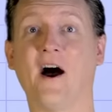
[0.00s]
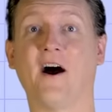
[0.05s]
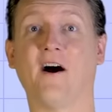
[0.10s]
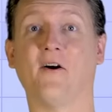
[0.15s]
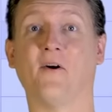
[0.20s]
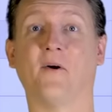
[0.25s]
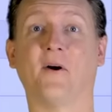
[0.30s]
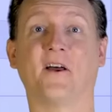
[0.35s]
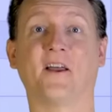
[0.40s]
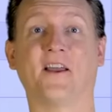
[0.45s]

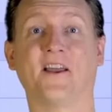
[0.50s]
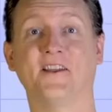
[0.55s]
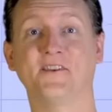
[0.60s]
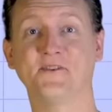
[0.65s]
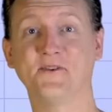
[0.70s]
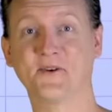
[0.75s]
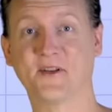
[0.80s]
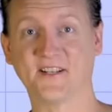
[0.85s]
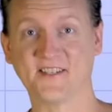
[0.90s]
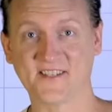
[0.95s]
Wow! As
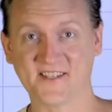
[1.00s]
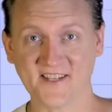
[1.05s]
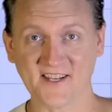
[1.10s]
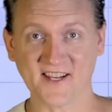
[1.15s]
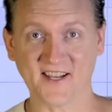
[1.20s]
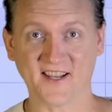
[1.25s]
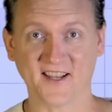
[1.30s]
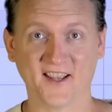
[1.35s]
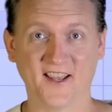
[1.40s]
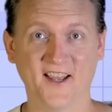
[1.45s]
you can
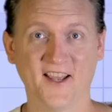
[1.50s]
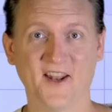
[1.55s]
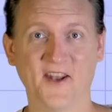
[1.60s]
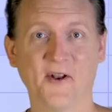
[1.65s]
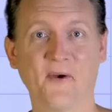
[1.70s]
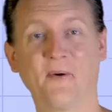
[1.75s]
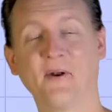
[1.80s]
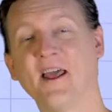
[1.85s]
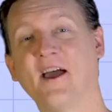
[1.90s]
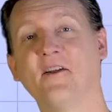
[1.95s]
see,
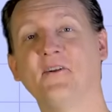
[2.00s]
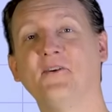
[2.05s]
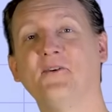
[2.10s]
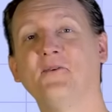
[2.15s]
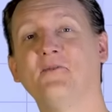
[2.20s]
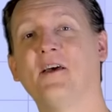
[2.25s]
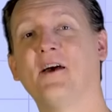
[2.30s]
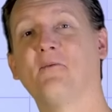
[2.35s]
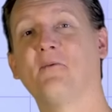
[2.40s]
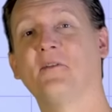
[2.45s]
knowing how to
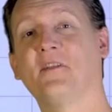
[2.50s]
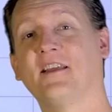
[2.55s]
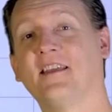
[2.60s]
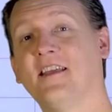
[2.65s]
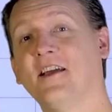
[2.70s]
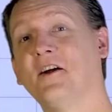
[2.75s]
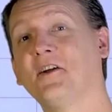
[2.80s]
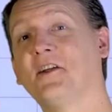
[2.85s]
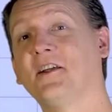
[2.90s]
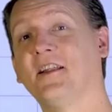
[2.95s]
do that with a
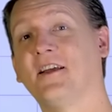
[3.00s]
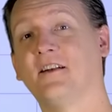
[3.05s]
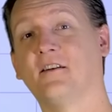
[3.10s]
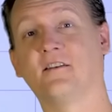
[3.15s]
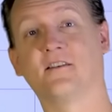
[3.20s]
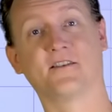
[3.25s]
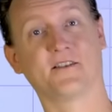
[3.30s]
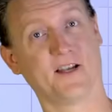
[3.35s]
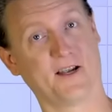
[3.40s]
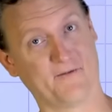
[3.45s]

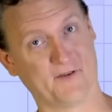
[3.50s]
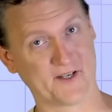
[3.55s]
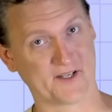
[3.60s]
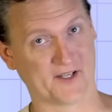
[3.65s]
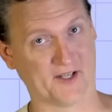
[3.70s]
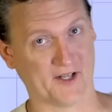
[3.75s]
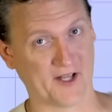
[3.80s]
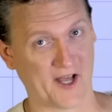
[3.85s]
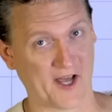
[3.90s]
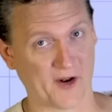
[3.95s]
calculator saved us
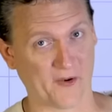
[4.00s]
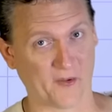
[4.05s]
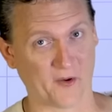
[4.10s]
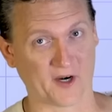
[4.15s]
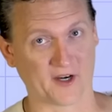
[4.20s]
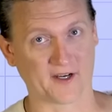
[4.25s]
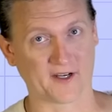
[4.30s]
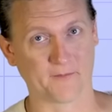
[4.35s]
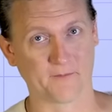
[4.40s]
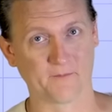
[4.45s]
a lot of
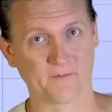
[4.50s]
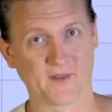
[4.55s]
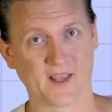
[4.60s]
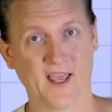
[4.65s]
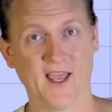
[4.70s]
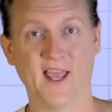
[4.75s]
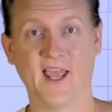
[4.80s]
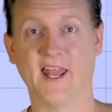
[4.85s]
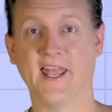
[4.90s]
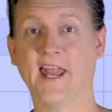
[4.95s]
work.
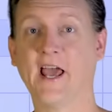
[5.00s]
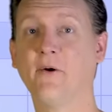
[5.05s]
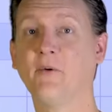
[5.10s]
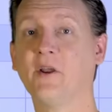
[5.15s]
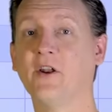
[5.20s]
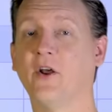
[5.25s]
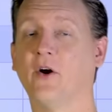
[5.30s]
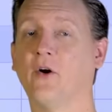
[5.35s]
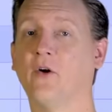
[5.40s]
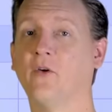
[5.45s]
And now
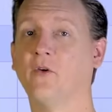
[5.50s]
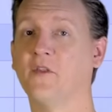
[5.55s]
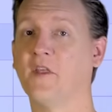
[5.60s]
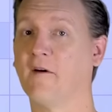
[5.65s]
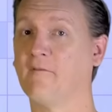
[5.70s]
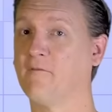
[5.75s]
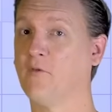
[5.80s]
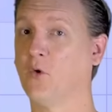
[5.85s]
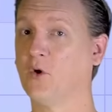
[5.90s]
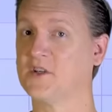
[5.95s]
we know
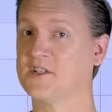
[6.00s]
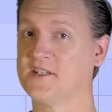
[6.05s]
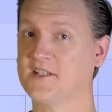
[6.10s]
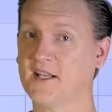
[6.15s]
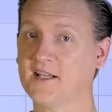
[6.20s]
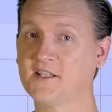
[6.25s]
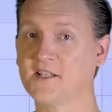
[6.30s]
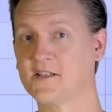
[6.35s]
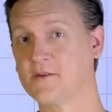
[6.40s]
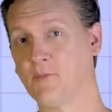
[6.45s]
that four
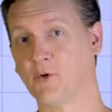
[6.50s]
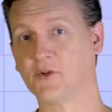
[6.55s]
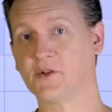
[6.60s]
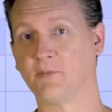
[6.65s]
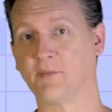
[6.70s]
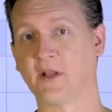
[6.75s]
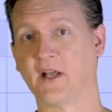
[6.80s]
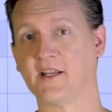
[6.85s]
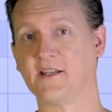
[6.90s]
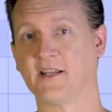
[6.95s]
sixes
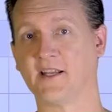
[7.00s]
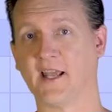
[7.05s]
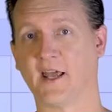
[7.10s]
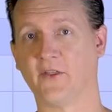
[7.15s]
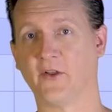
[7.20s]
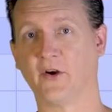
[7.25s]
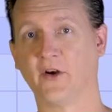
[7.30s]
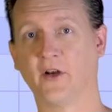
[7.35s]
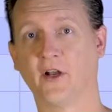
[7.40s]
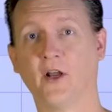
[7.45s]
multiplied
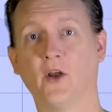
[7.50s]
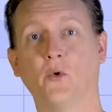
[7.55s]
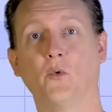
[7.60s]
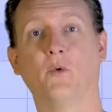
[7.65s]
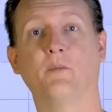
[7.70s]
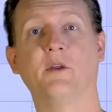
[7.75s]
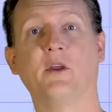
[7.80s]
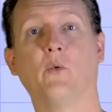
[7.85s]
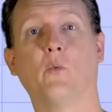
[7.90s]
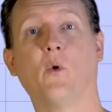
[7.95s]
together
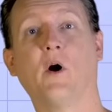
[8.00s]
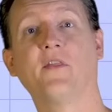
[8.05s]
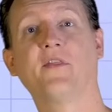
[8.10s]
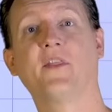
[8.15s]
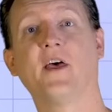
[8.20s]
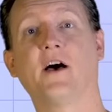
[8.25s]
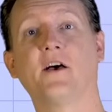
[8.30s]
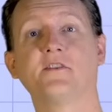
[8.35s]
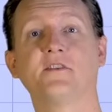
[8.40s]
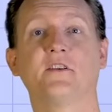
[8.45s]
will be
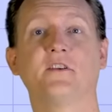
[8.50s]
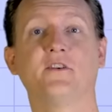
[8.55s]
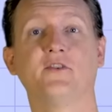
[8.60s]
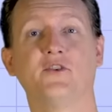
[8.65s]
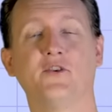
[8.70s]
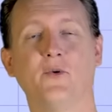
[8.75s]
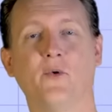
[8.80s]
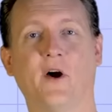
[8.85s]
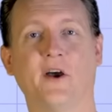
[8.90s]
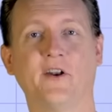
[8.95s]

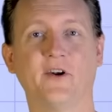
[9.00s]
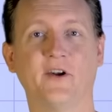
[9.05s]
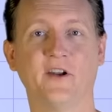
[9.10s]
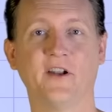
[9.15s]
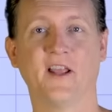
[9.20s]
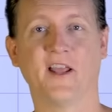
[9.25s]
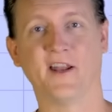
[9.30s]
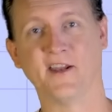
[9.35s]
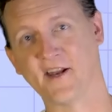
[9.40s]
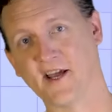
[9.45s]

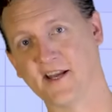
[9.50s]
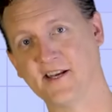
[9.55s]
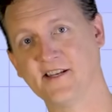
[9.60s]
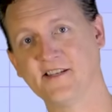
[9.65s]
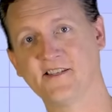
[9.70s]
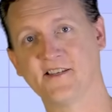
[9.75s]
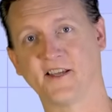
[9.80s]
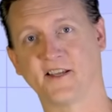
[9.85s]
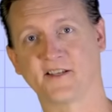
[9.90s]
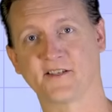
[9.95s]

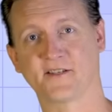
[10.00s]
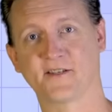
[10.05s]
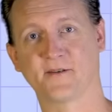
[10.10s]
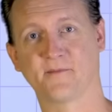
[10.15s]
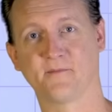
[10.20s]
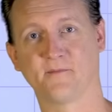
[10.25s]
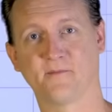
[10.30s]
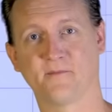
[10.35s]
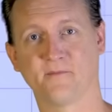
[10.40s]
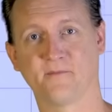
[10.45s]

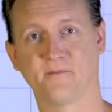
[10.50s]
1,296.